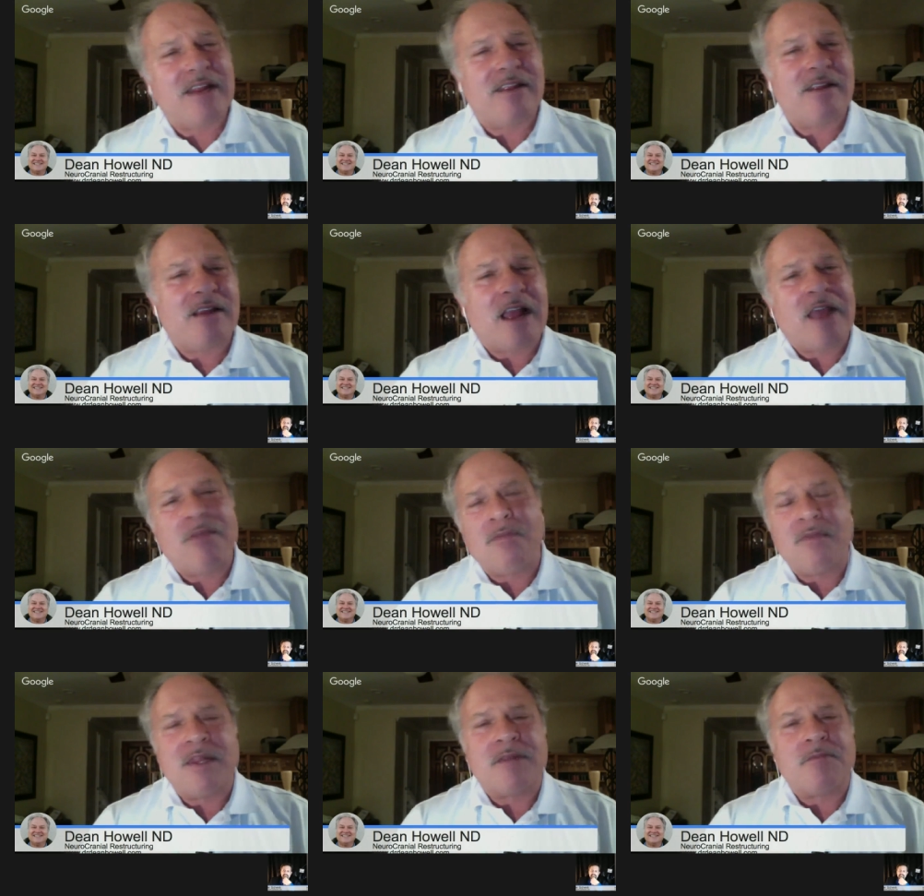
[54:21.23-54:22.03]
I, I
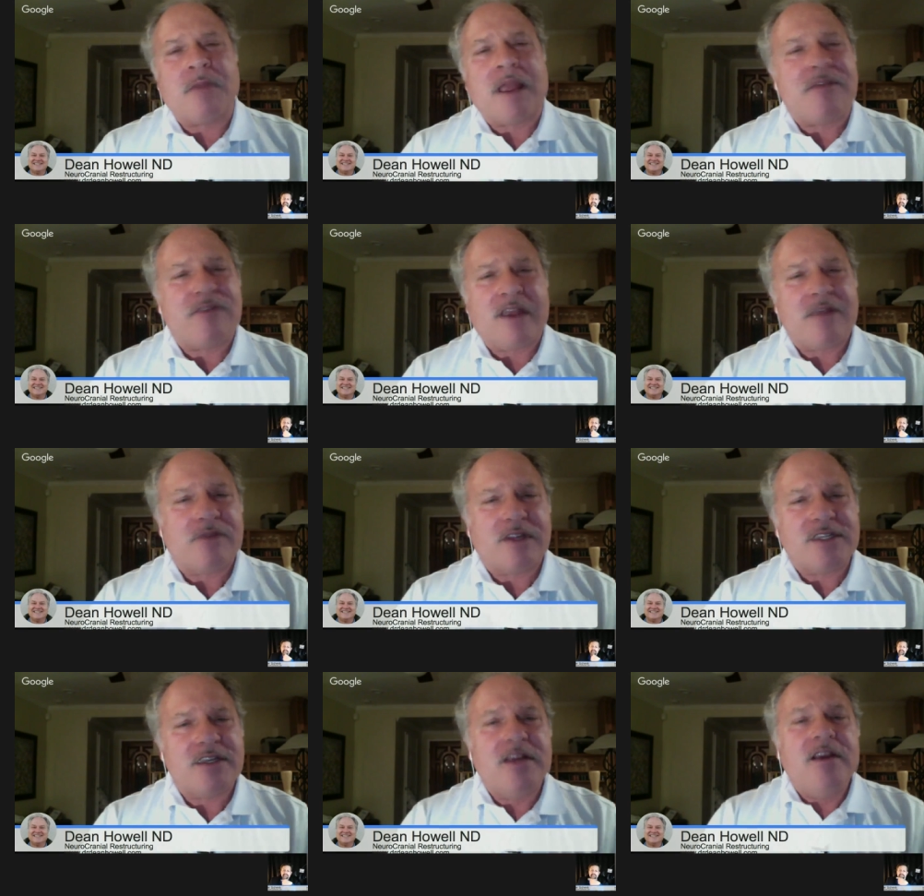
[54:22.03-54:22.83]
that my
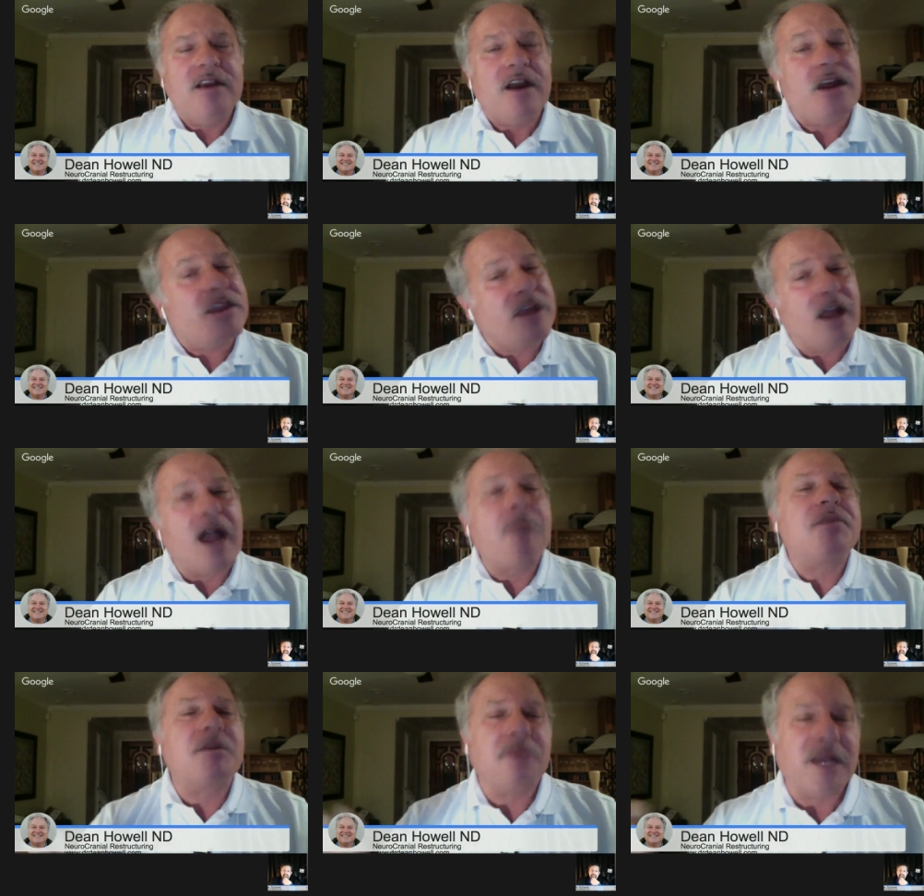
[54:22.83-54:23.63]
favorites, are the
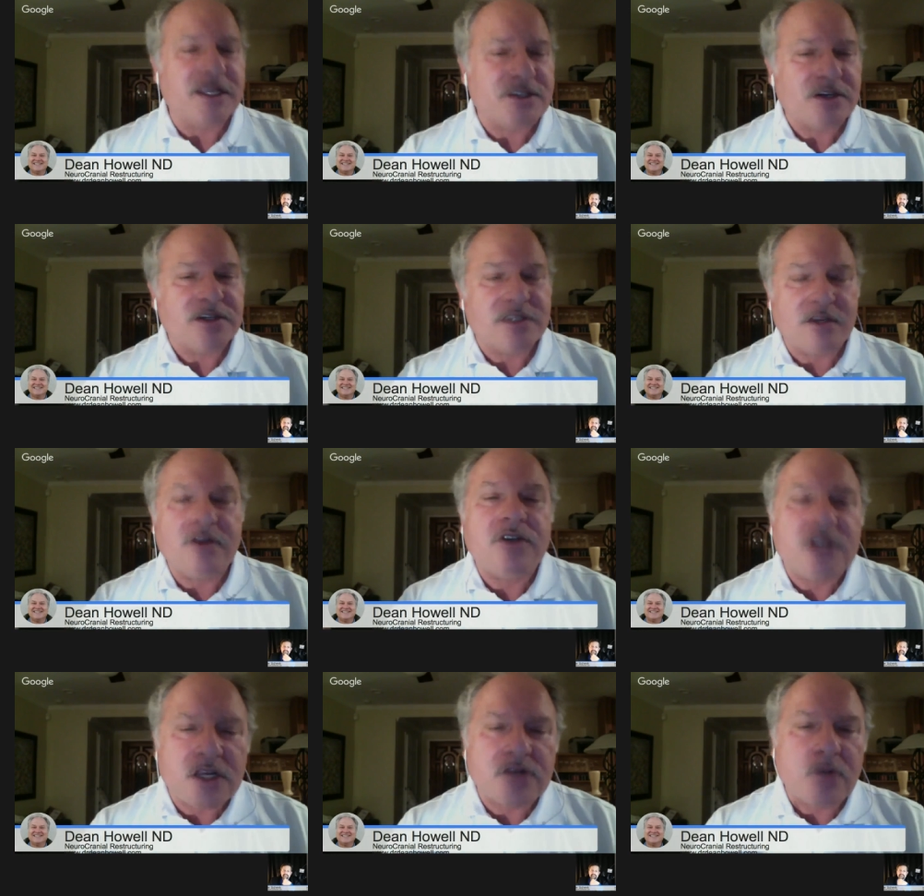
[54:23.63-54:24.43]
optimizers who
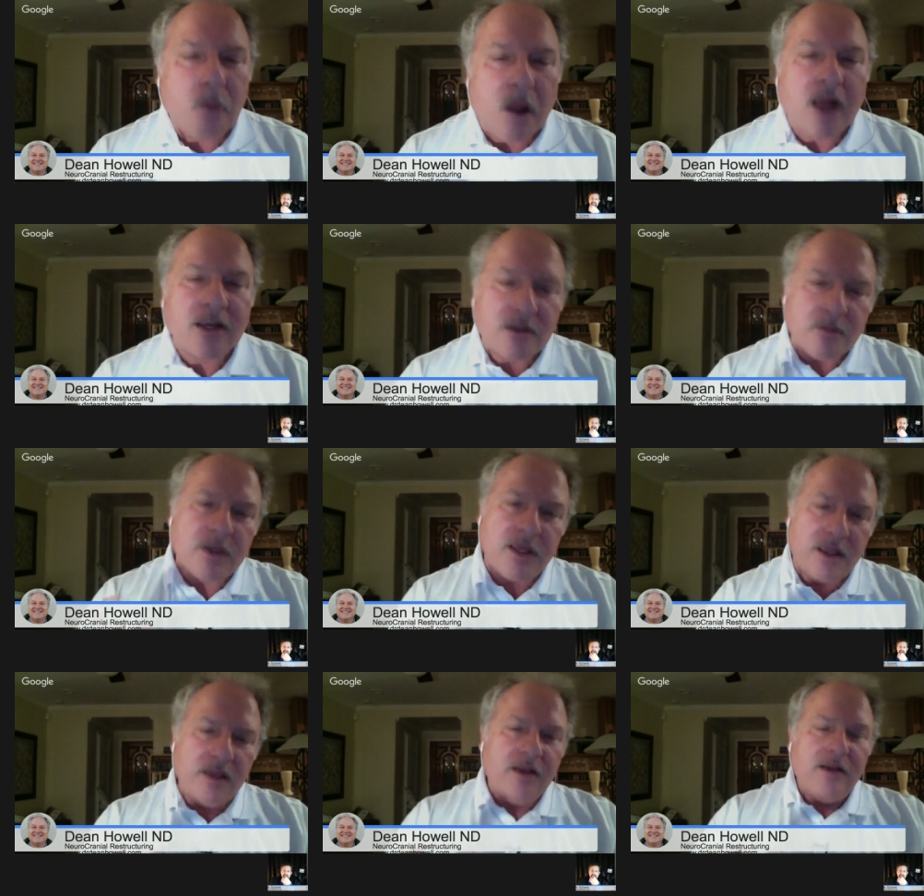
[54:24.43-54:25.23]
just want to
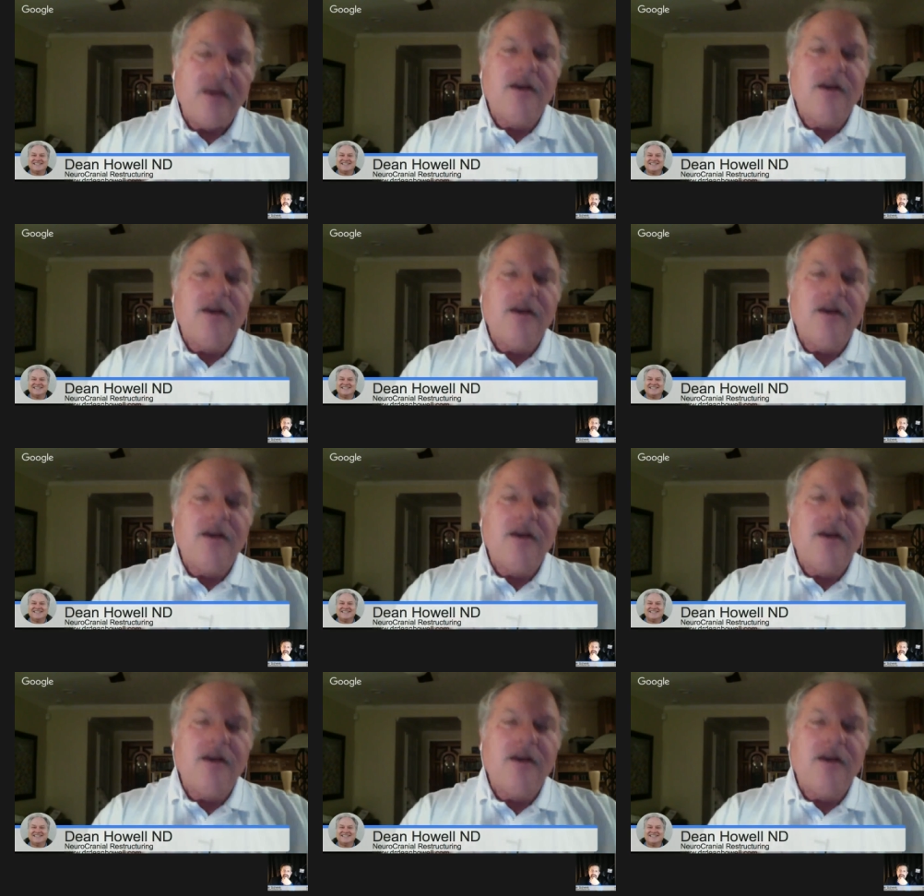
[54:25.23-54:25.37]
be